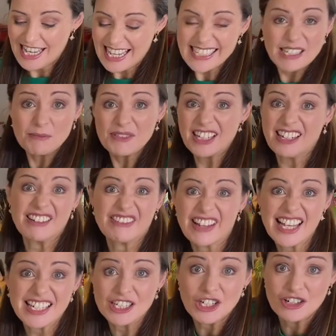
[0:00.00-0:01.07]
It's something I
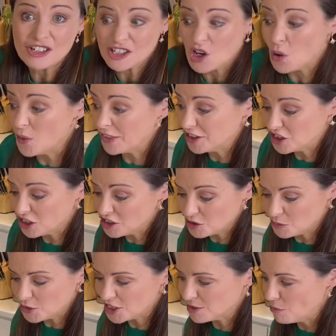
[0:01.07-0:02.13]
created years ago when the
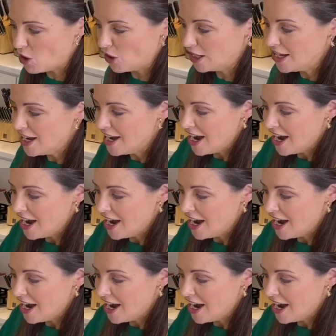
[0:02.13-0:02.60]
children were small.